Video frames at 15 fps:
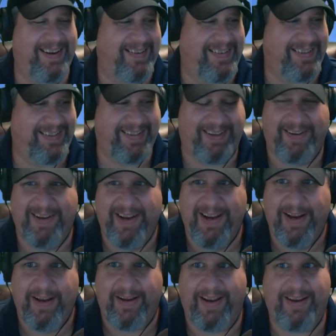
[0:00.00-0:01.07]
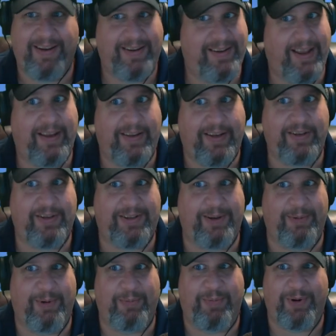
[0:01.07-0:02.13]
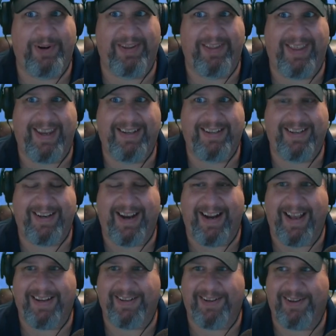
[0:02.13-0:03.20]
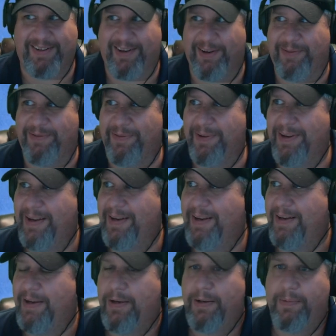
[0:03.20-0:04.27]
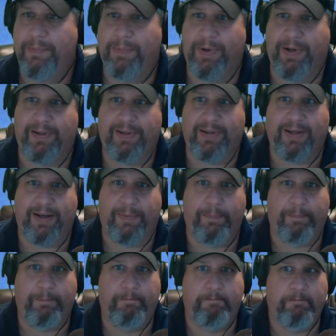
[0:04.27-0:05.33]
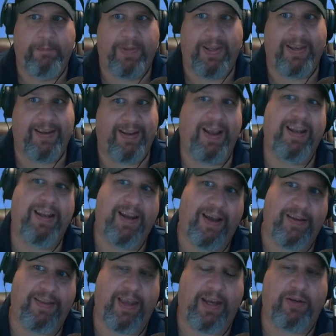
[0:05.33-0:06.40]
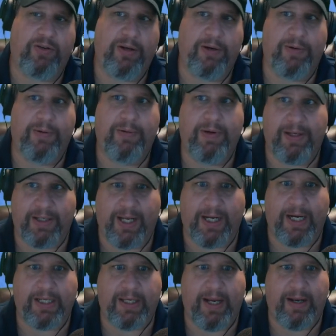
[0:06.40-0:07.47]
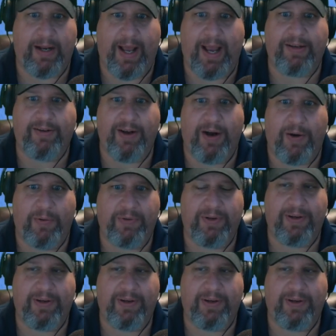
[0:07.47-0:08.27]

So these are some important things you got to ask yourself. But, and the other thing too, is like I said, I don't